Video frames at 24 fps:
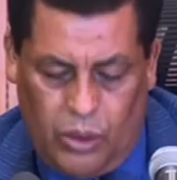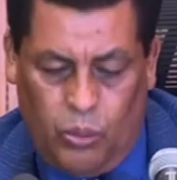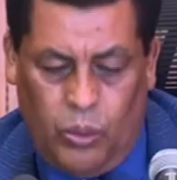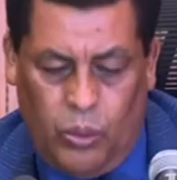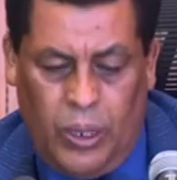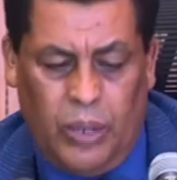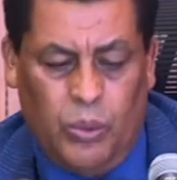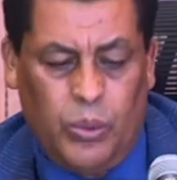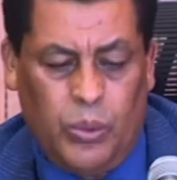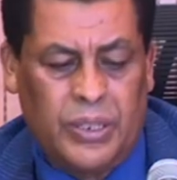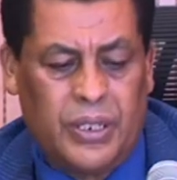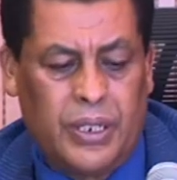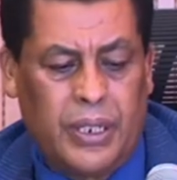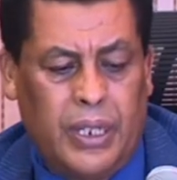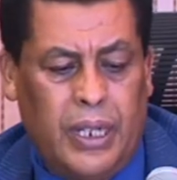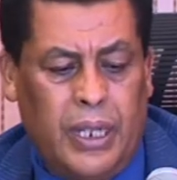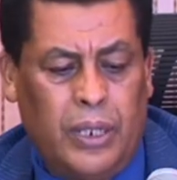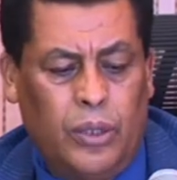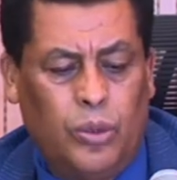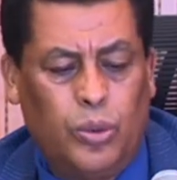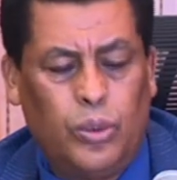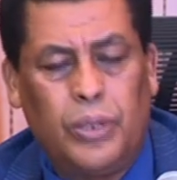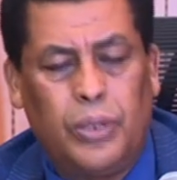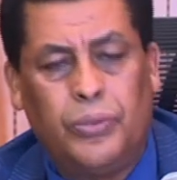Well, with
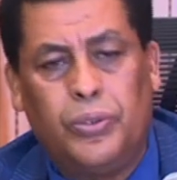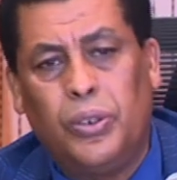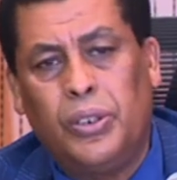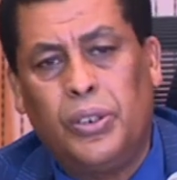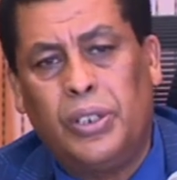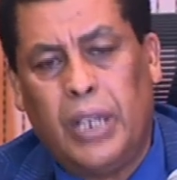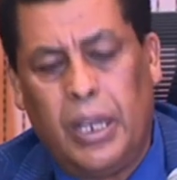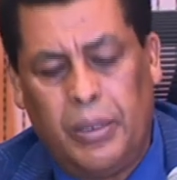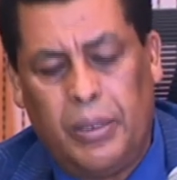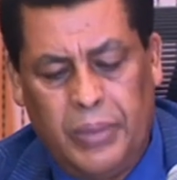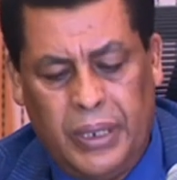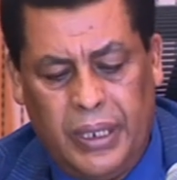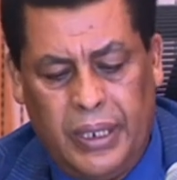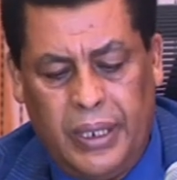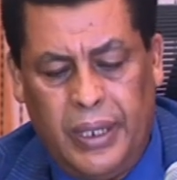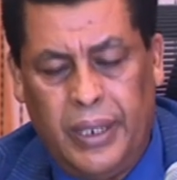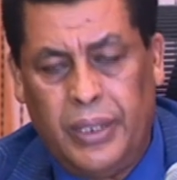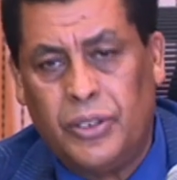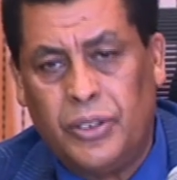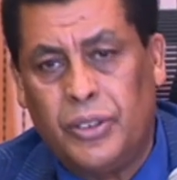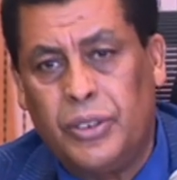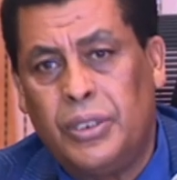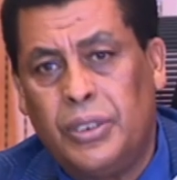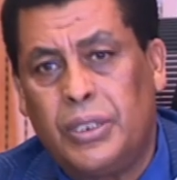regard to the forthcoming
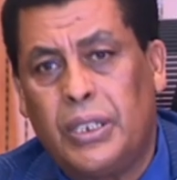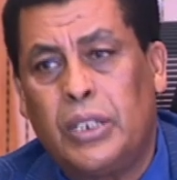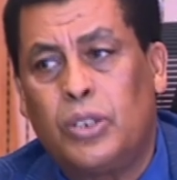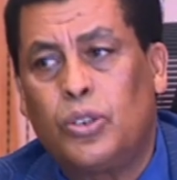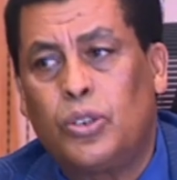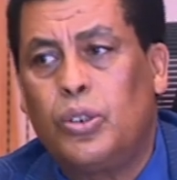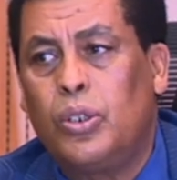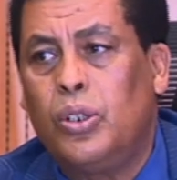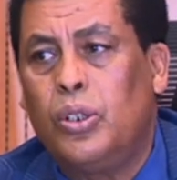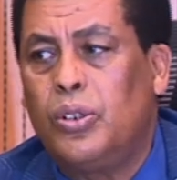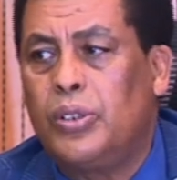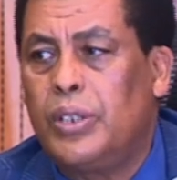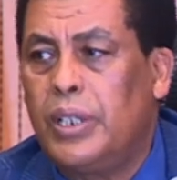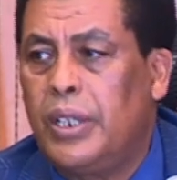elections, as you know,